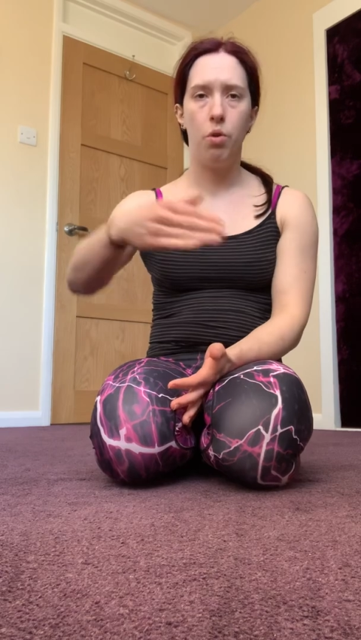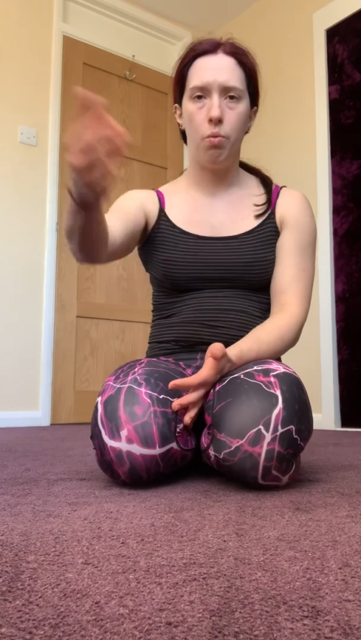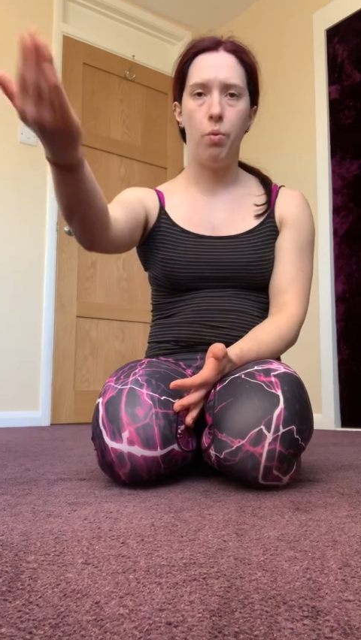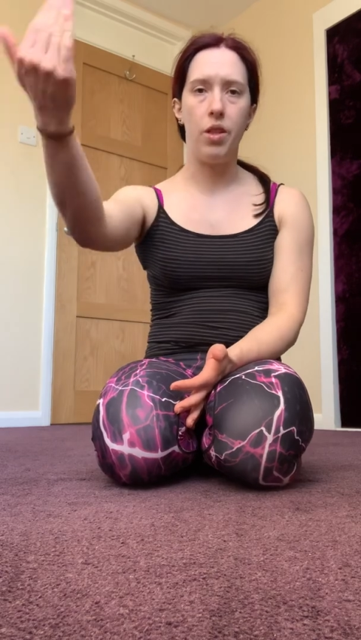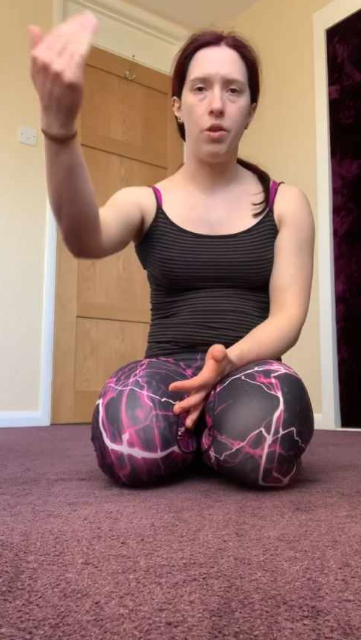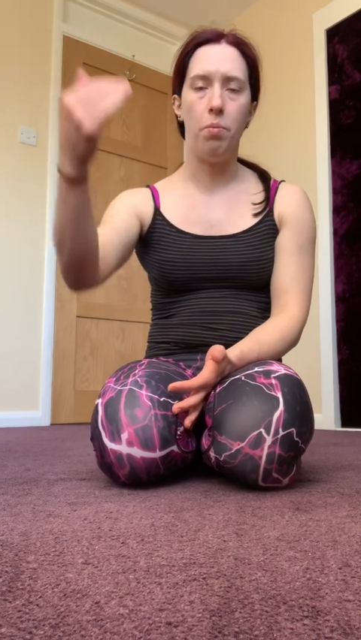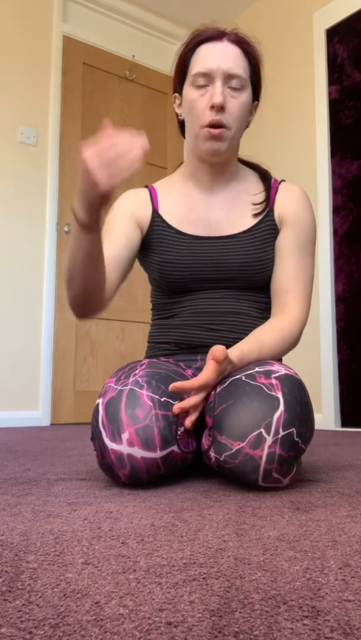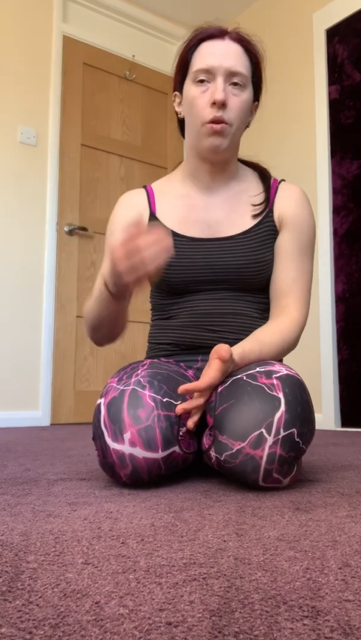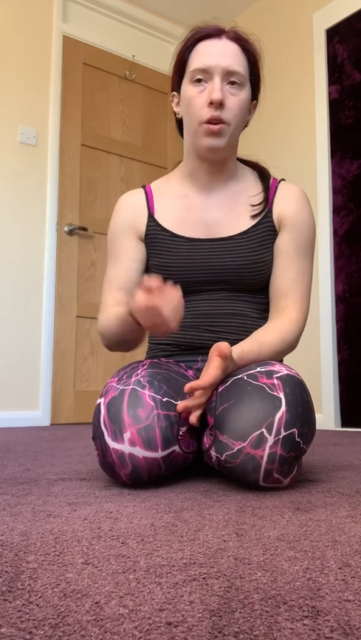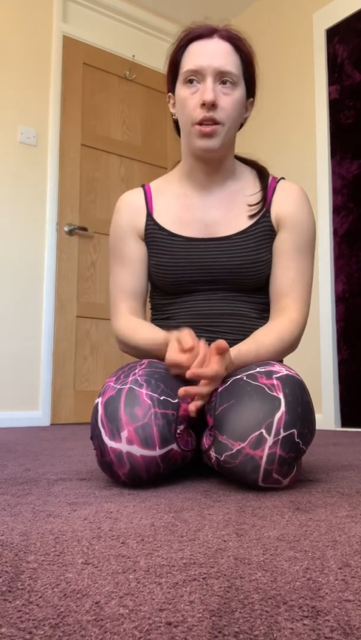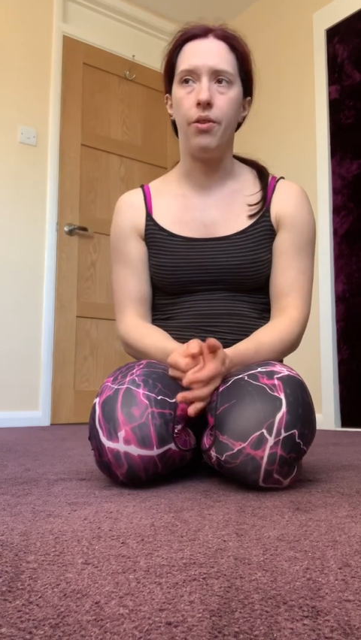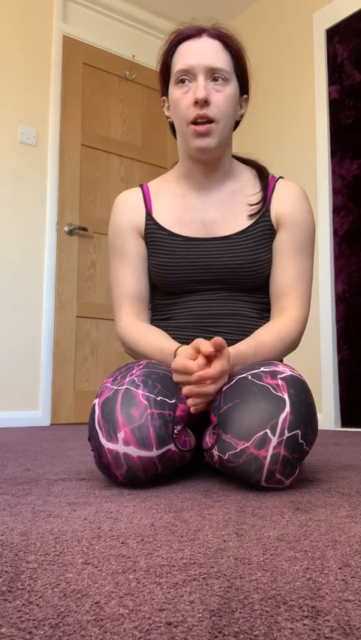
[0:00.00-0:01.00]
with your pole
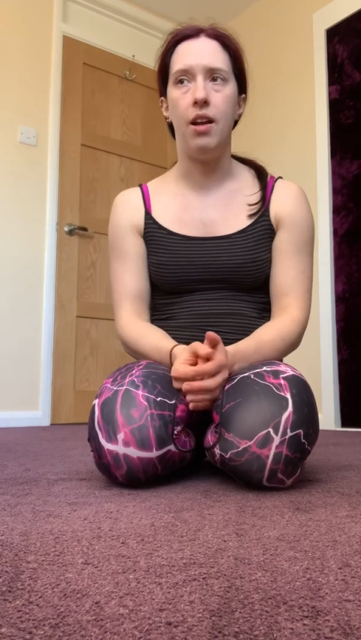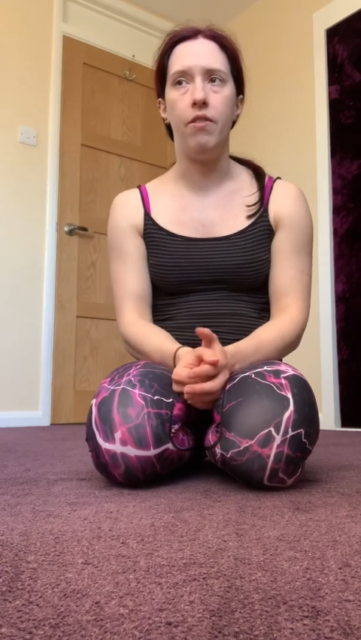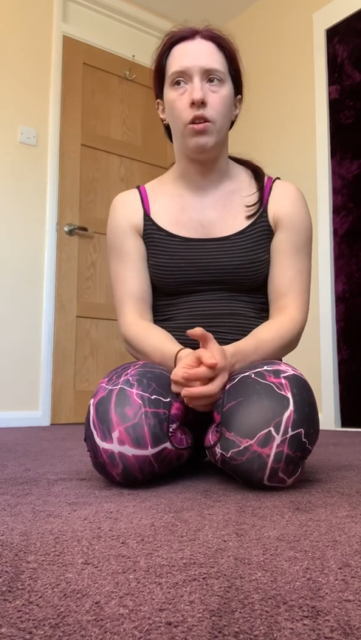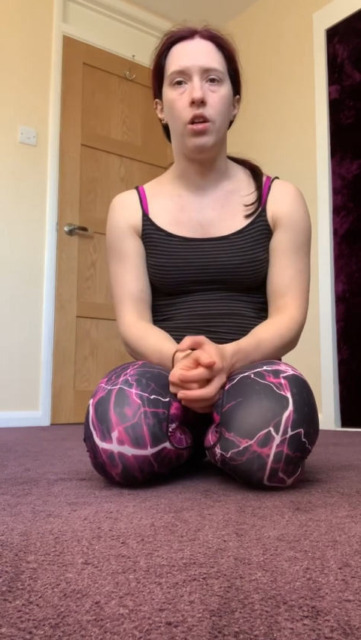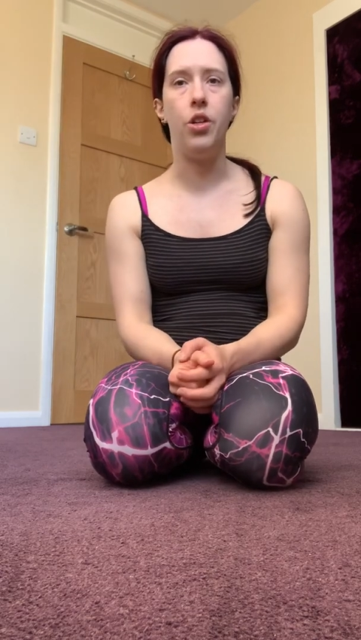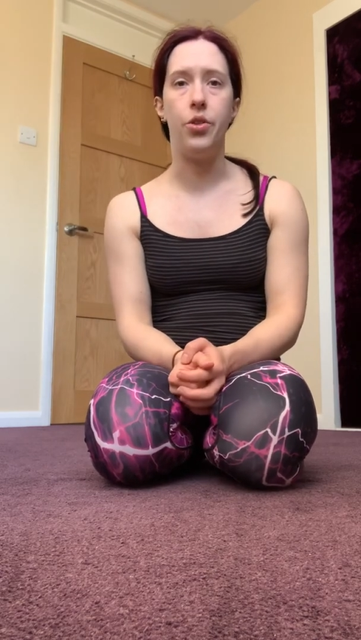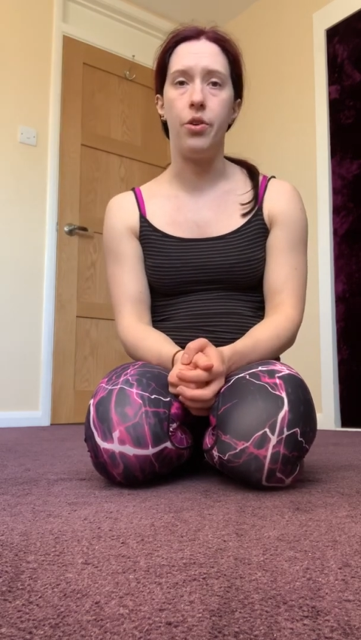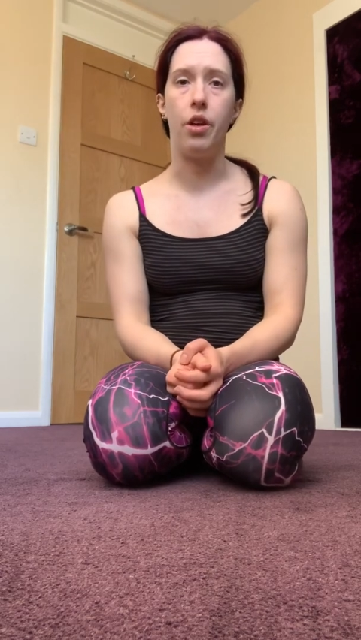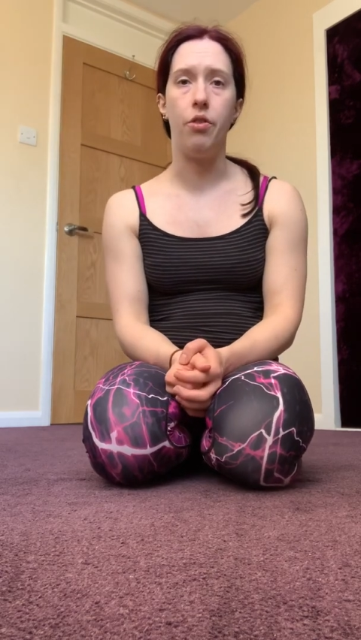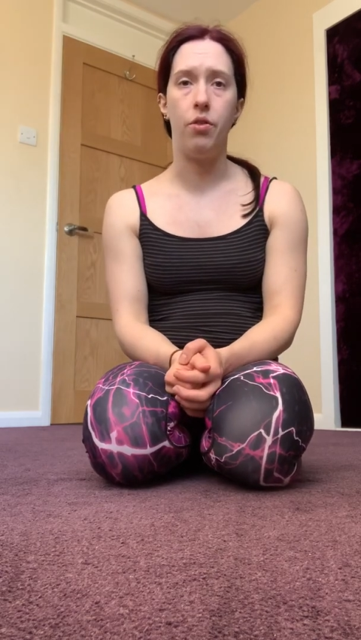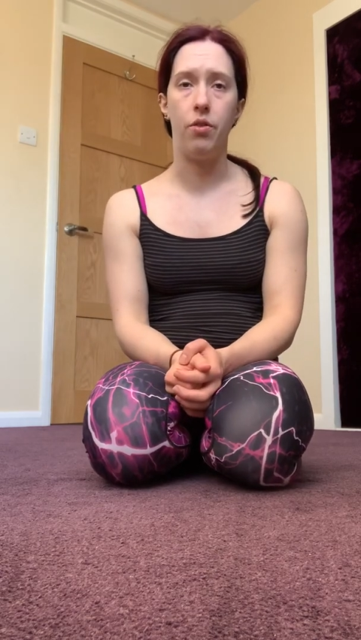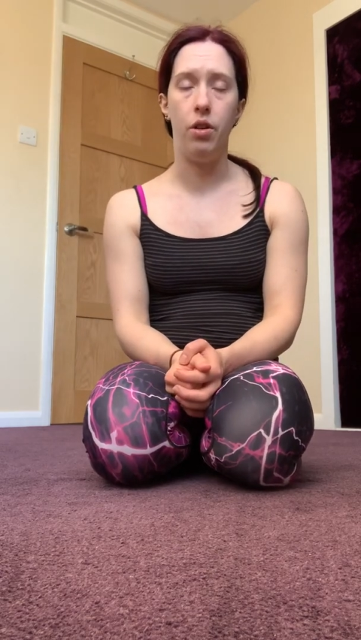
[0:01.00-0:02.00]
and your aerial as you
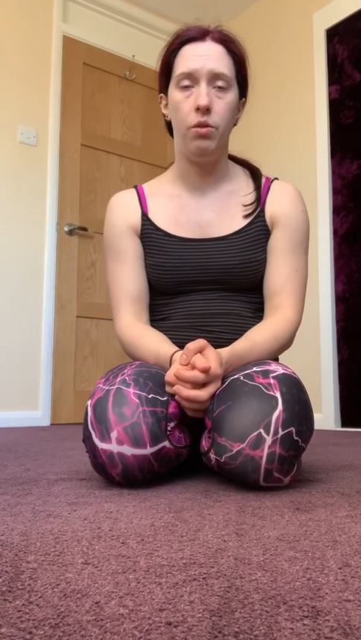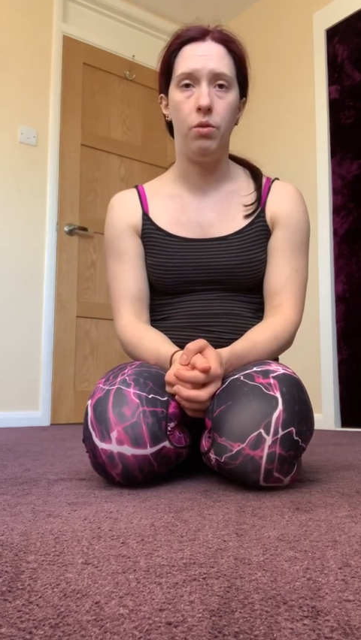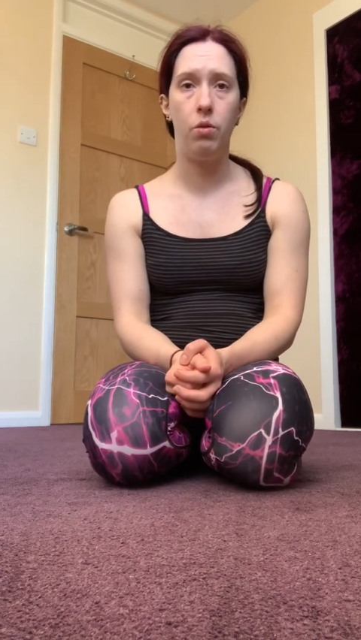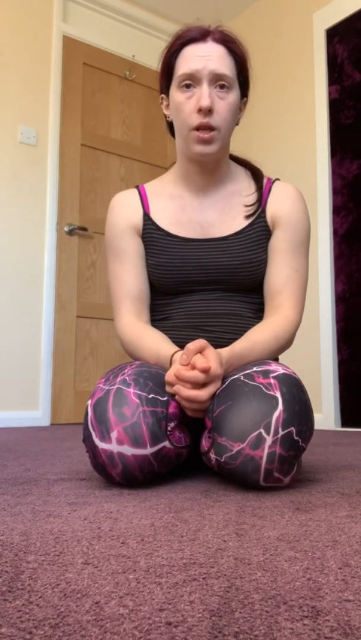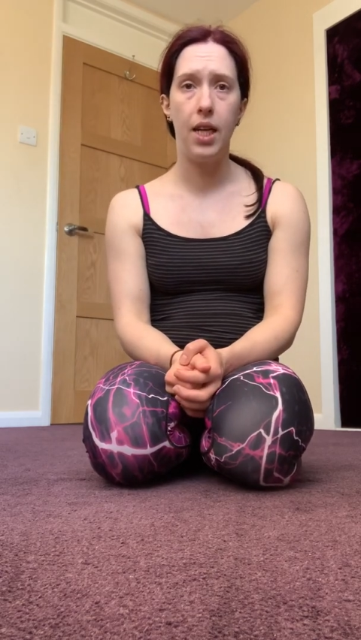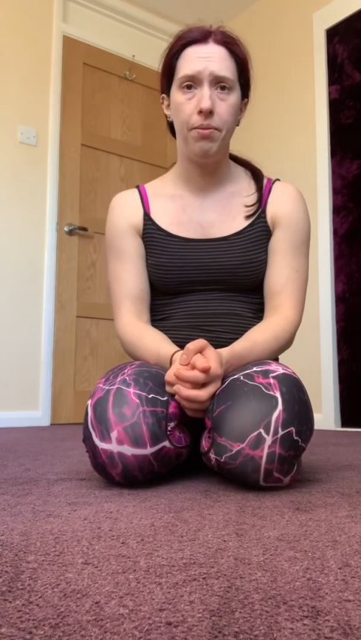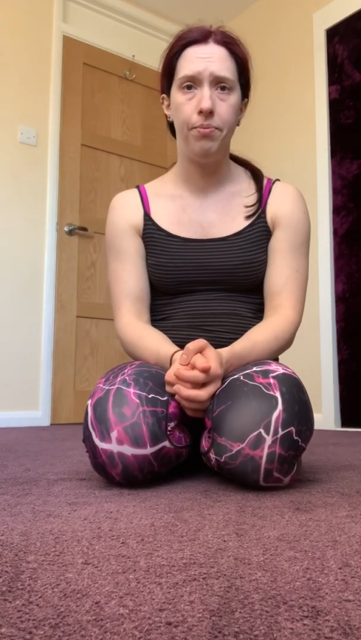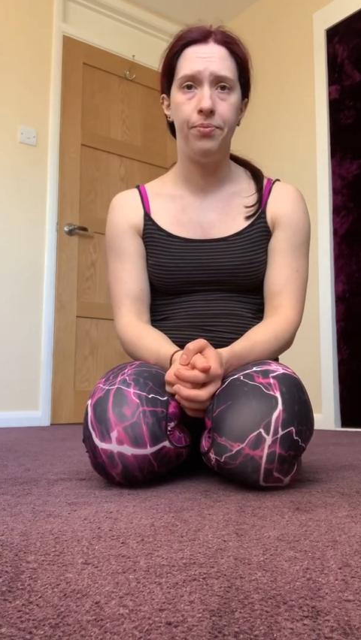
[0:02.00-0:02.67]
go through, okay?